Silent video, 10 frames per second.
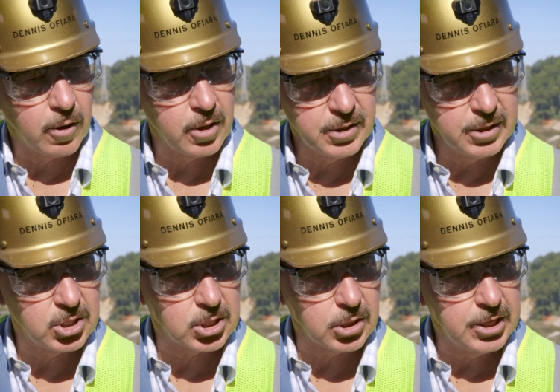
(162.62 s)
call it the
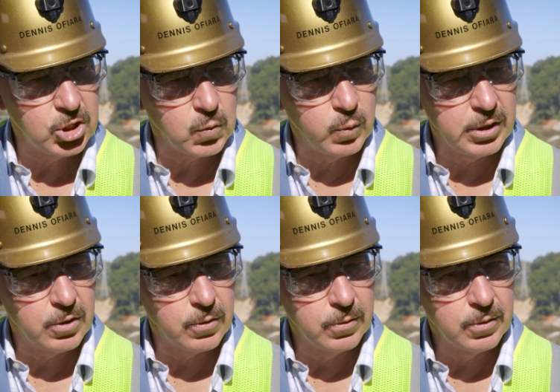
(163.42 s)
installation
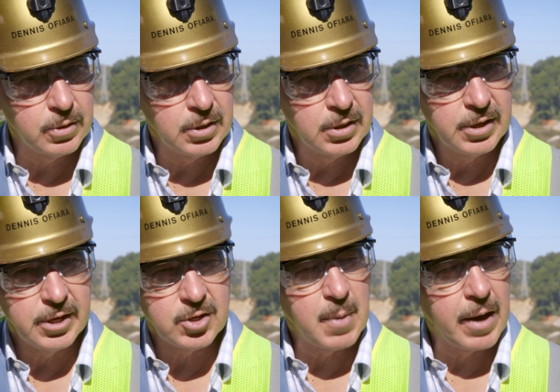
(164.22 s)
window,
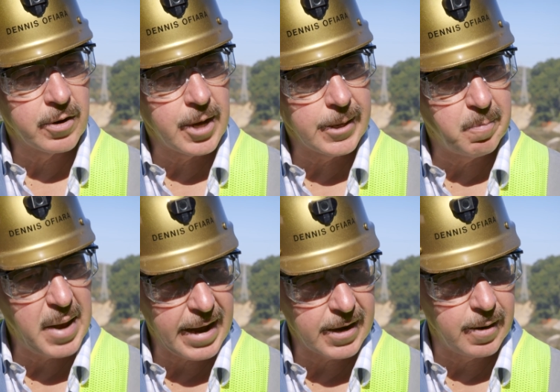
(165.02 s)
is mounted on the
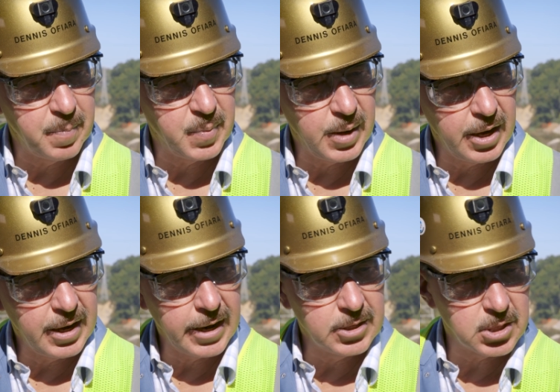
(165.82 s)
backup,
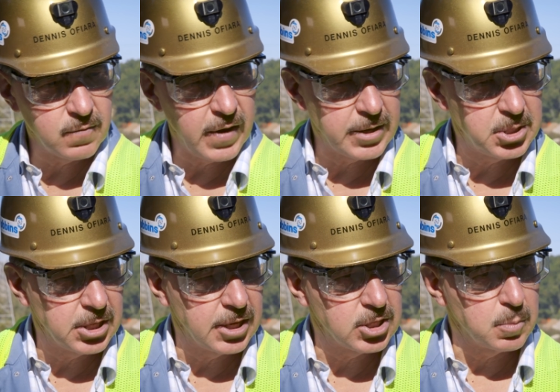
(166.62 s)
and that is
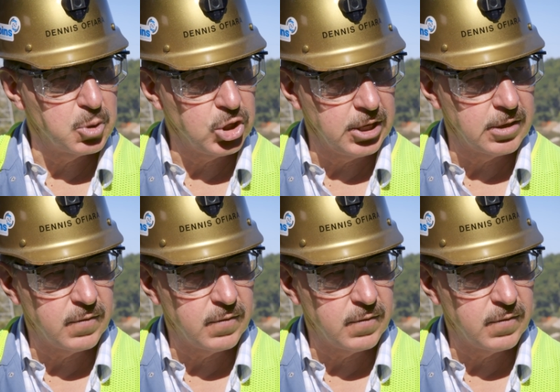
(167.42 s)
advancing as the machine